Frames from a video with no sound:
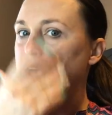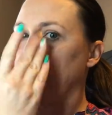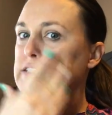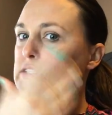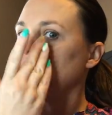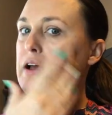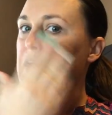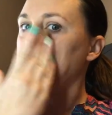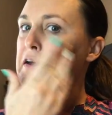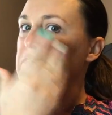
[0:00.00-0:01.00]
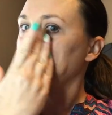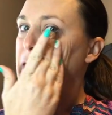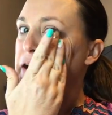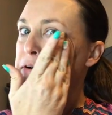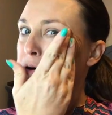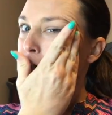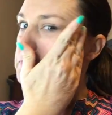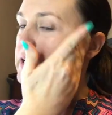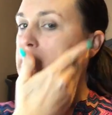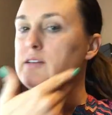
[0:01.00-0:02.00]
I do not have the powder
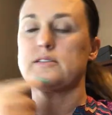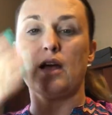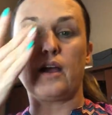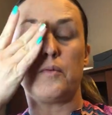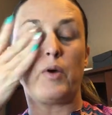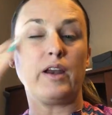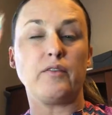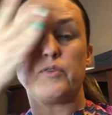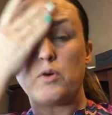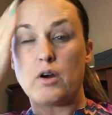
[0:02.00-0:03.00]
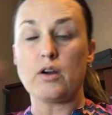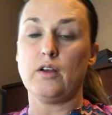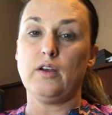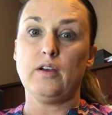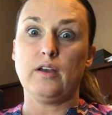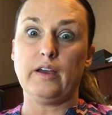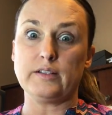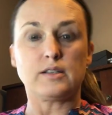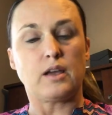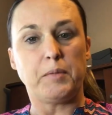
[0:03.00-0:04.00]
on because I am waiting for
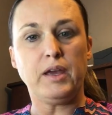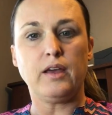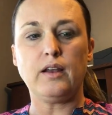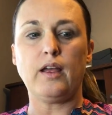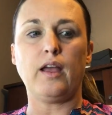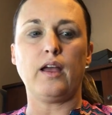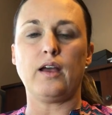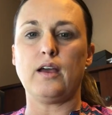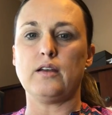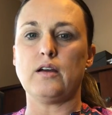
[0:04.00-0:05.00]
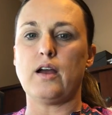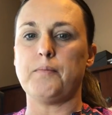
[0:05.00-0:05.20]
it to come in, and